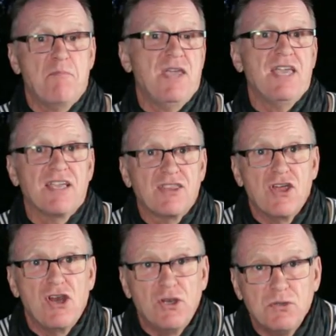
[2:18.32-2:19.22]
being
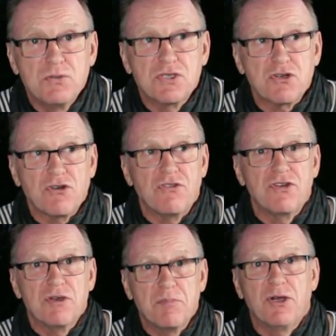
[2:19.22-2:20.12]
the loser of the
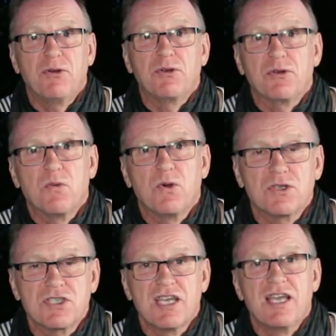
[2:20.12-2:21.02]
Napoleon
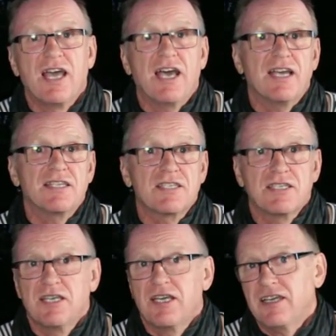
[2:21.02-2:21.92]
Wars as
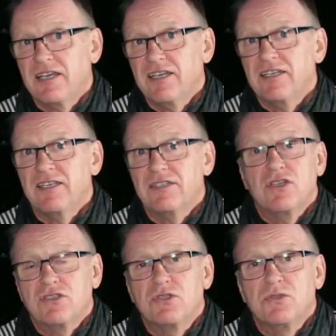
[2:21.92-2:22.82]

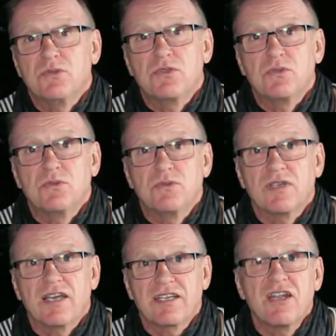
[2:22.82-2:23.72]
to
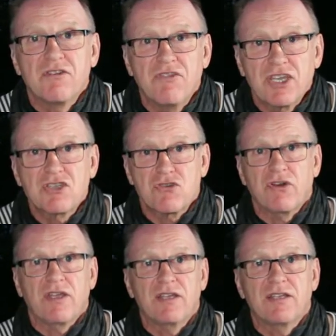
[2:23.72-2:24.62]
a kind of
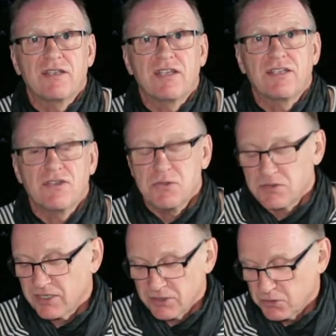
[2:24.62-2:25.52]
victory in
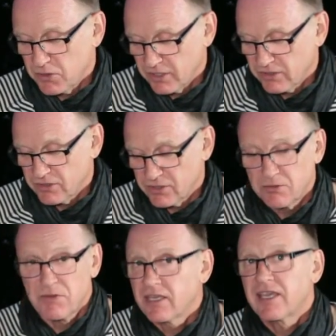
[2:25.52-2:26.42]
those negotiations.
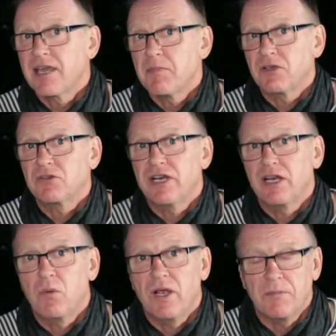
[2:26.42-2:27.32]
So they came out
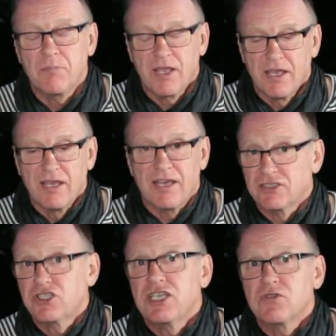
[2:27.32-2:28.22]
really well.
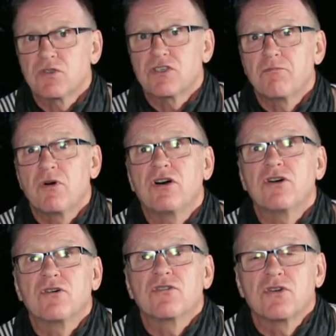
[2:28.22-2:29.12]
And cheese was of
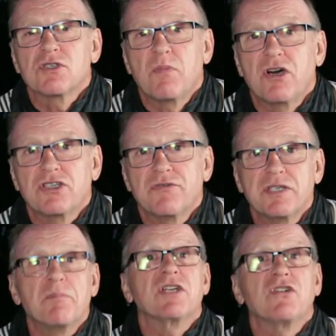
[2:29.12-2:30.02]
course part of
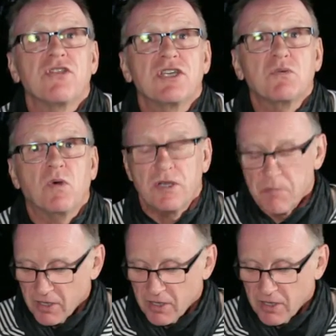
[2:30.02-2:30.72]
it, but not this one.